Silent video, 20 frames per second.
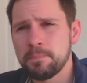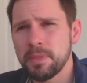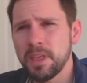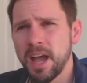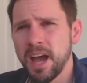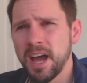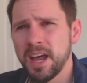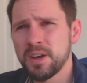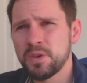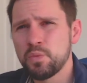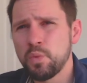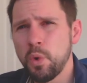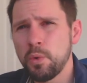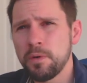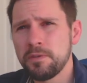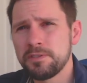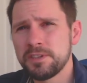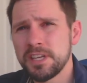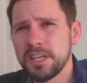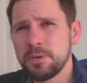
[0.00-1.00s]
And what
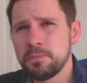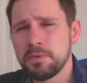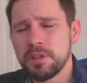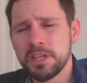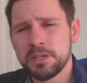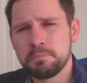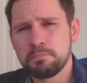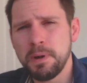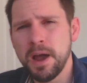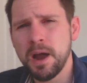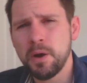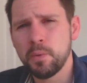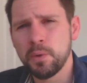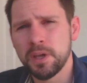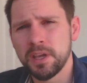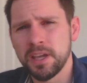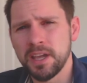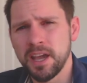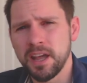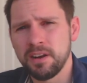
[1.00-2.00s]
we've seen with this back
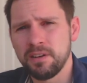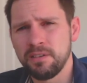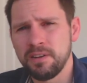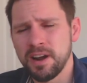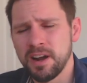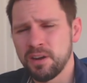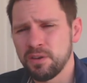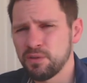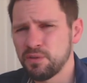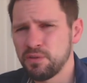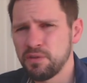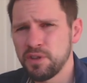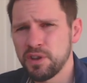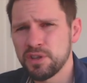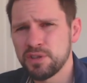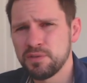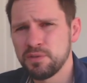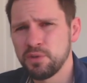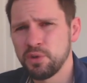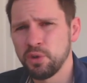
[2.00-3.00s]
wing get around,
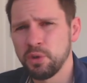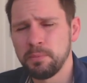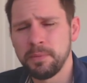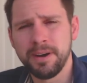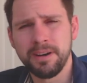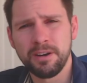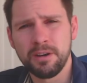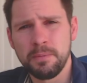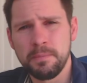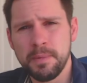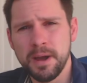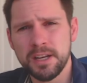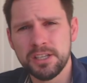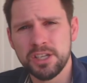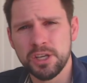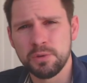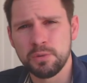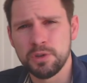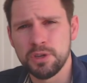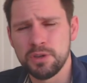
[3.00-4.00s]
first of all, American
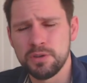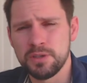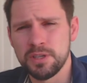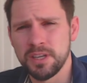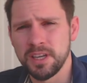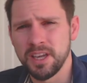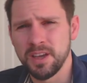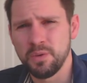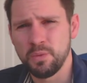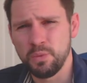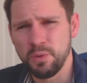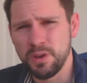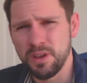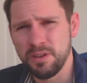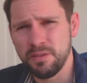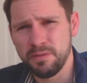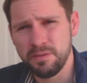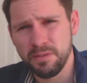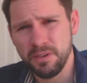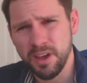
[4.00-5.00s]
Magic were using it
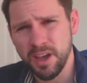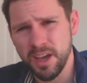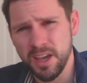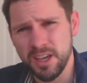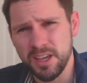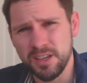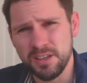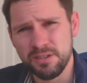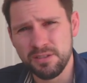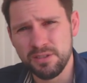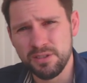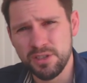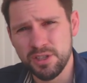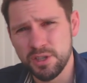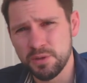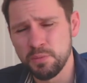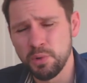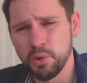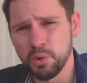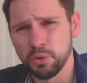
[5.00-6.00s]
with a
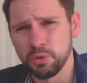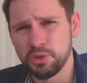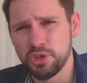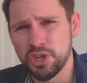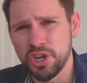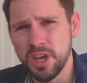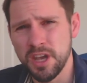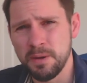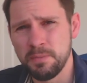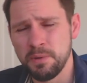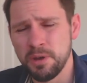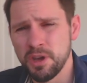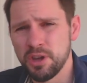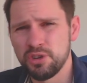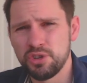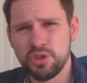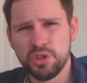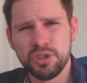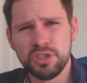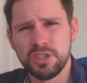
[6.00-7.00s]
small jib
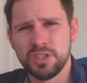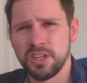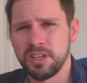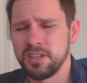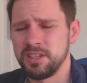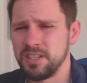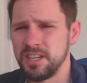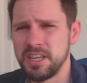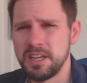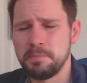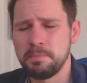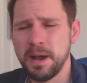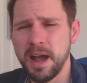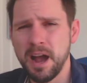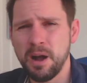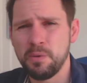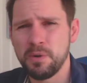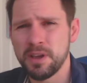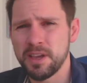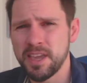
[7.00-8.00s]
just to
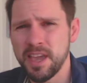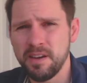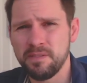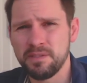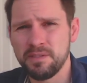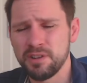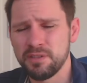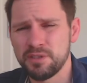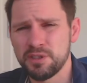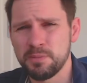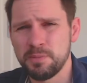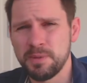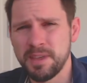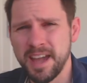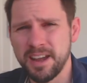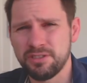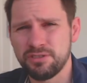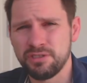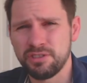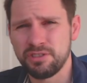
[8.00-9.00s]
depower, get rid of some of the
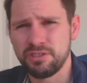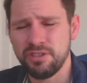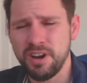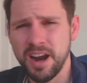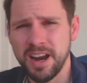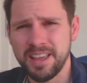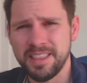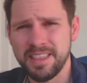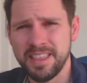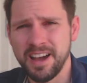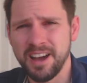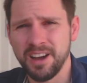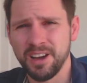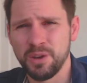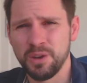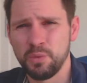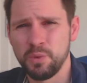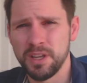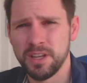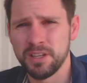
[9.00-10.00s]
extra drag in the
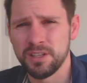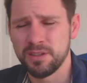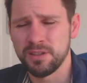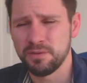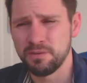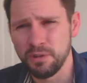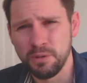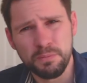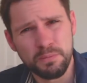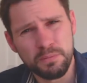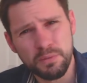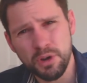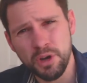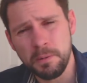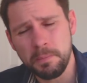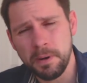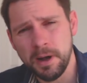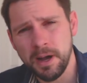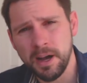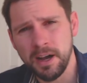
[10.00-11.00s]
high winds from
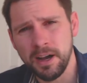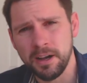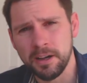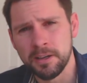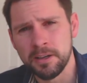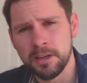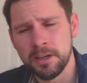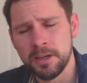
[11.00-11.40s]
up high.